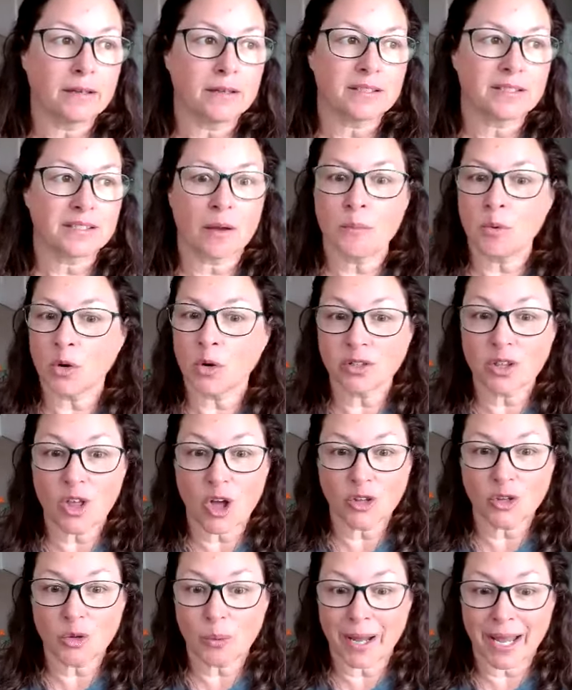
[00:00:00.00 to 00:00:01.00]
somewhere
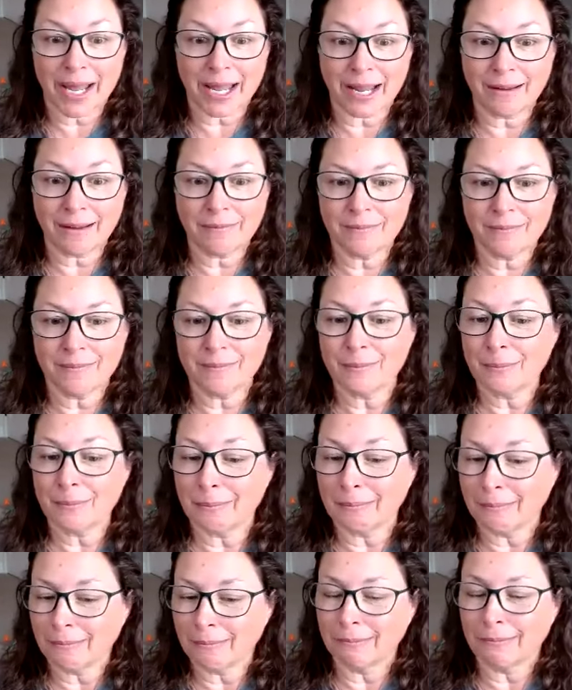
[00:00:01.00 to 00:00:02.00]
along the way,
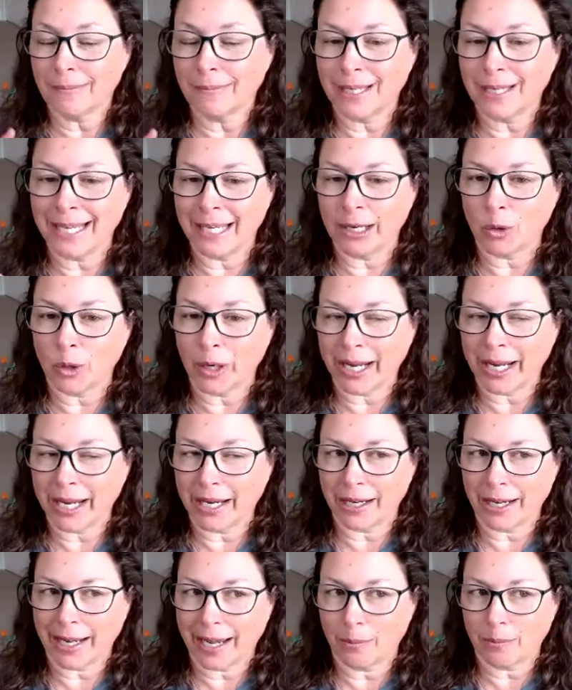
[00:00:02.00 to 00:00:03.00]

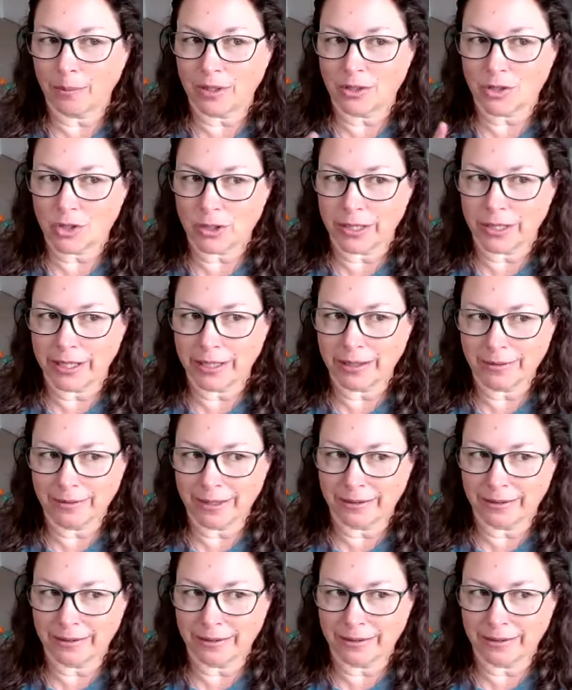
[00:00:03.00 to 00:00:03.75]
inorganic chemistry,